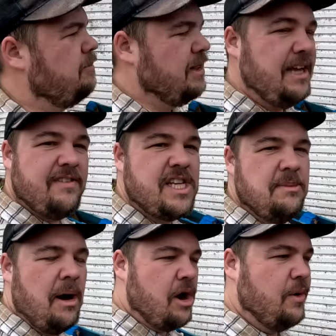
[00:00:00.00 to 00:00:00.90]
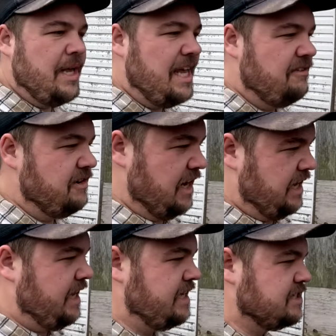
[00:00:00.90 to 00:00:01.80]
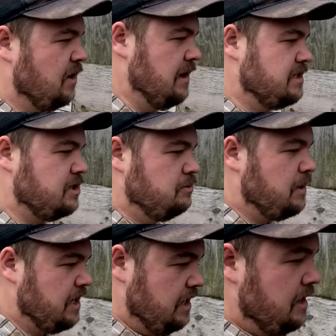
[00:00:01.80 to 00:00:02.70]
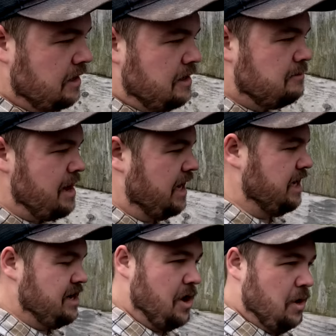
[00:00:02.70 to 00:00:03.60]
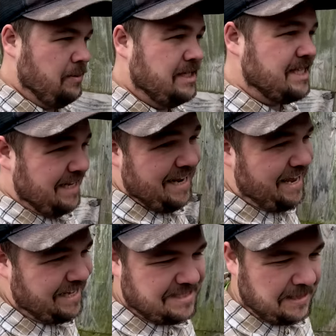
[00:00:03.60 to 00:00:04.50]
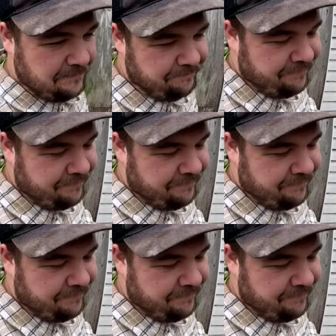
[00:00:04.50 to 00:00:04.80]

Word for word: I believe tomorrow evening he's going to be making it home. He said late, so